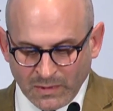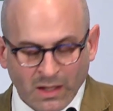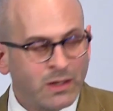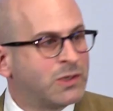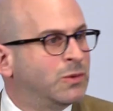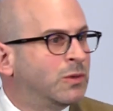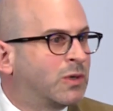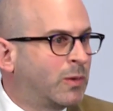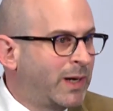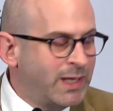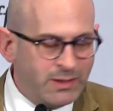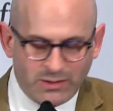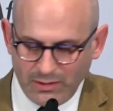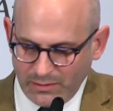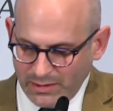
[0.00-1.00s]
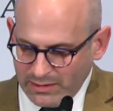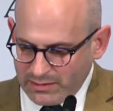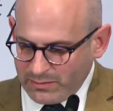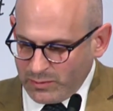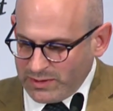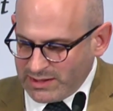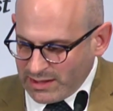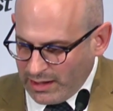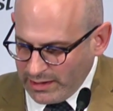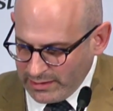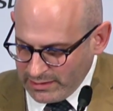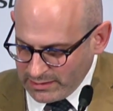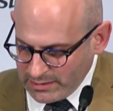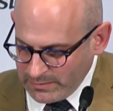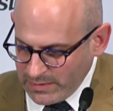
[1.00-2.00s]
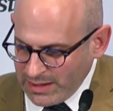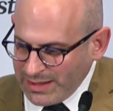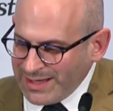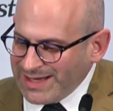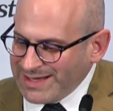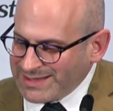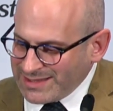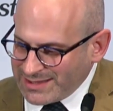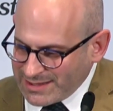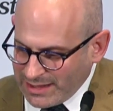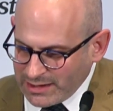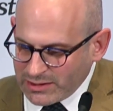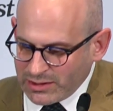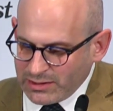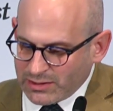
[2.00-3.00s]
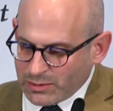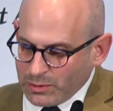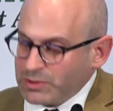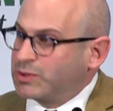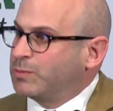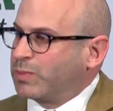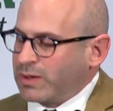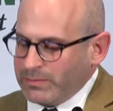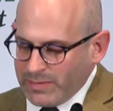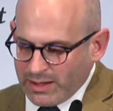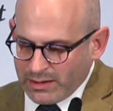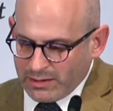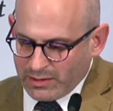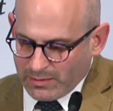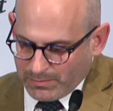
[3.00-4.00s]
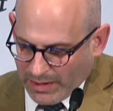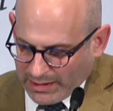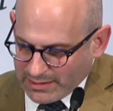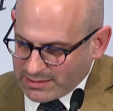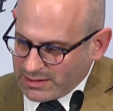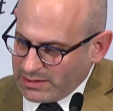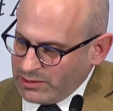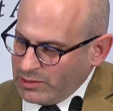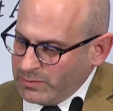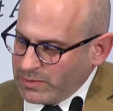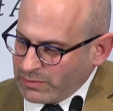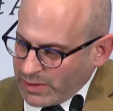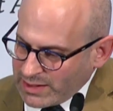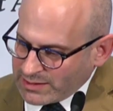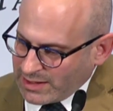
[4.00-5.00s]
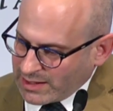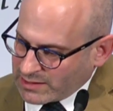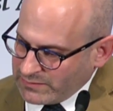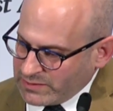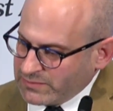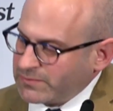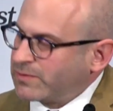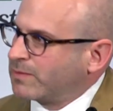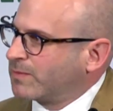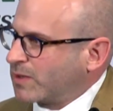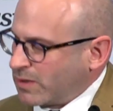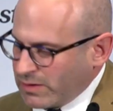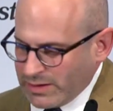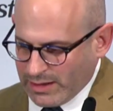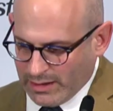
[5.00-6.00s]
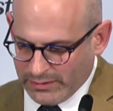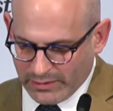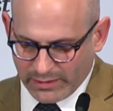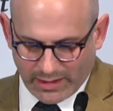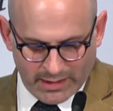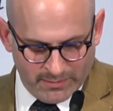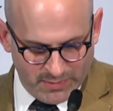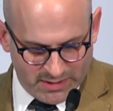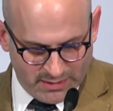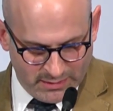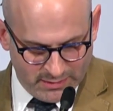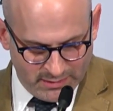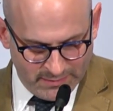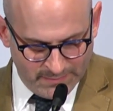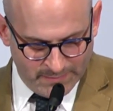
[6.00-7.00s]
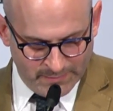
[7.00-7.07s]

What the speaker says: to equate Judaism with Zionism, and to sanction schools who permit Palestinian human rights activism from occurring on their campuses.